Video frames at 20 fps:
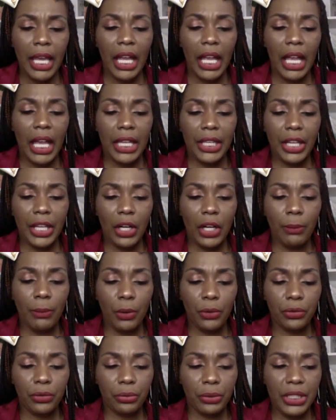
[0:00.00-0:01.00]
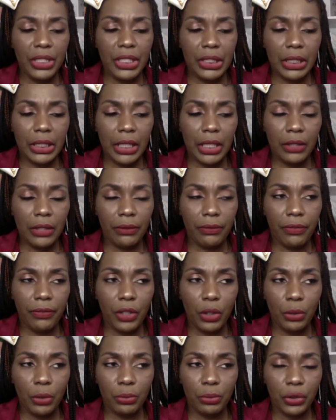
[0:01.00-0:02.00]
And their most recent
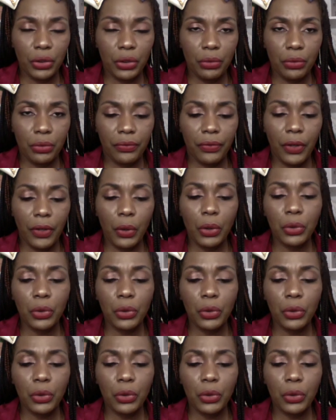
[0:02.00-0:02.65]
photo